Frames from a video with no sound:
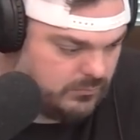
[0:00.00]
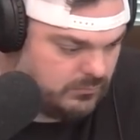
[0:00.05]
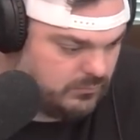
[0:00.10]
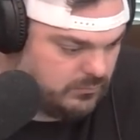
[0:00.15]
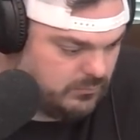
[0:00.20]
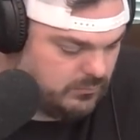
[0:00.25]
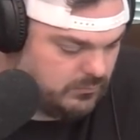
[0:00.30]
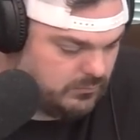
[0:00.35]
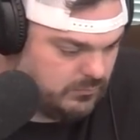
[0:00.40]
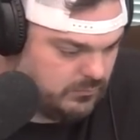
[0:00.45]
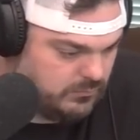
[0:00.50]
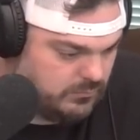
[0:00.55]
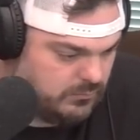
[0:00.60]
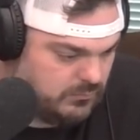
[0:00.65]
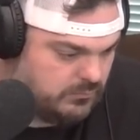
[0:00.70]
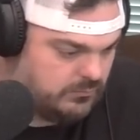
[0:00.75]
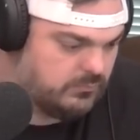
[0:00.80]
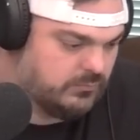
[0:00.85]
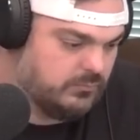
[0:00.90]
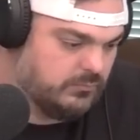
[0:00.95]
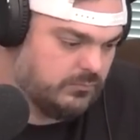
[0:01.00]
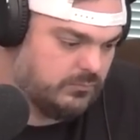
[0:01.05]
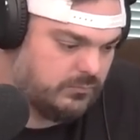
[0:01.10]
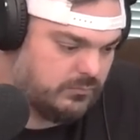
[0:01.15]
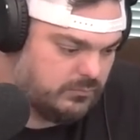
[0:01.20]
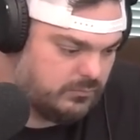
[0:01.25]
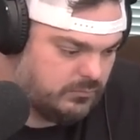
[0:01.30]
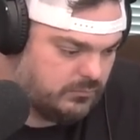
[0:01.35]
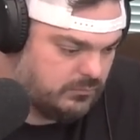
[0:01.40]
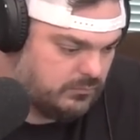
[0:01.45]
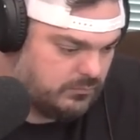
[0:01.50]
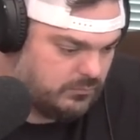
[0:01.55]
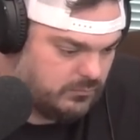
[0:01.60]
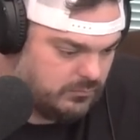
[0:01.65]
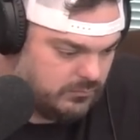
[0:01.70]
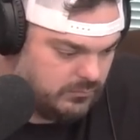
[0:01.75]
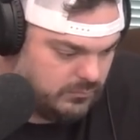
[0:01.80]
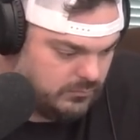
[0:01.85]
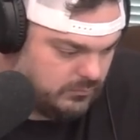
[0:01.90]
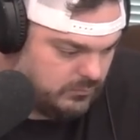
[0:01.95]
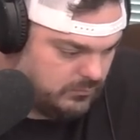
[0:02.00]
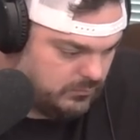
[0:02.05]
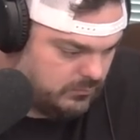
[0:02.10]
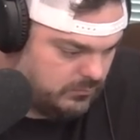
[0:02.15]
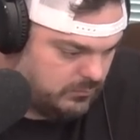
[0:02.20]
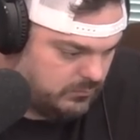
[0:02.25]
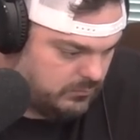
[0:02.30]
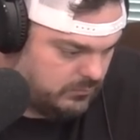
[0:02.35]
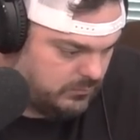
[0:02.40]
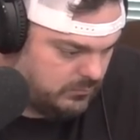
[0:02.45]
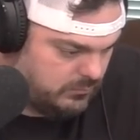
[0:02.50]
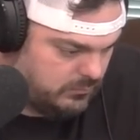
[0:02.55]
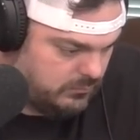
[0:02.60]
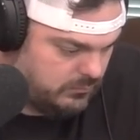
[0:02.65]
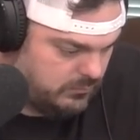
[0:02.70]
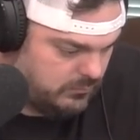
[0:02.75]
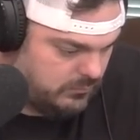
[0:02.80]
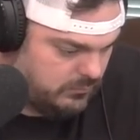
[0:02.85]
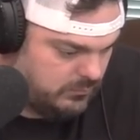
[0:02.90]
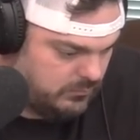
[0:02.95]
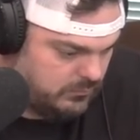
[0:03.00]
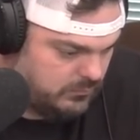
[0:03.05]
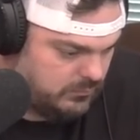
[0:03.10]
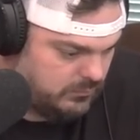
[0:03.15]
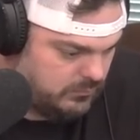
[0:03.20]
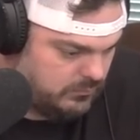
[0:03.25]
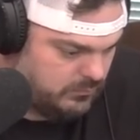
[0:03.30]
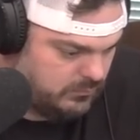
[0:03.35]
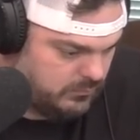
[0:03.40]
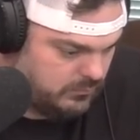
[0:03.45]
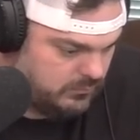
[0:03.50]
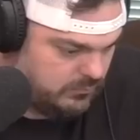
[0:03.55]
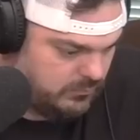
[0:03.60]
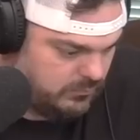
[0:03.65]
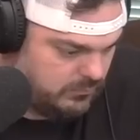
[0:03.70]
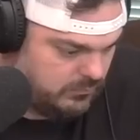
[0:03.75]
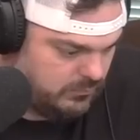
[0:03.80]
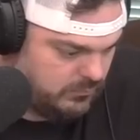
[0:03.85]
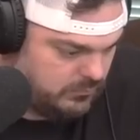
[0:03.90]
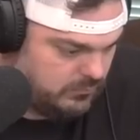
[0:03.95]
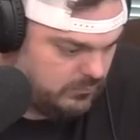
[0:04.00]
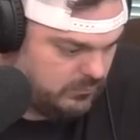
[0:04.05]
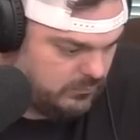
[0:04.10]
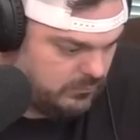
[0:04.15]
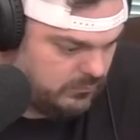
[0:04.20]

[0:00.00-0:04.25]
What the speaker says: No words are spoken by the person on screen.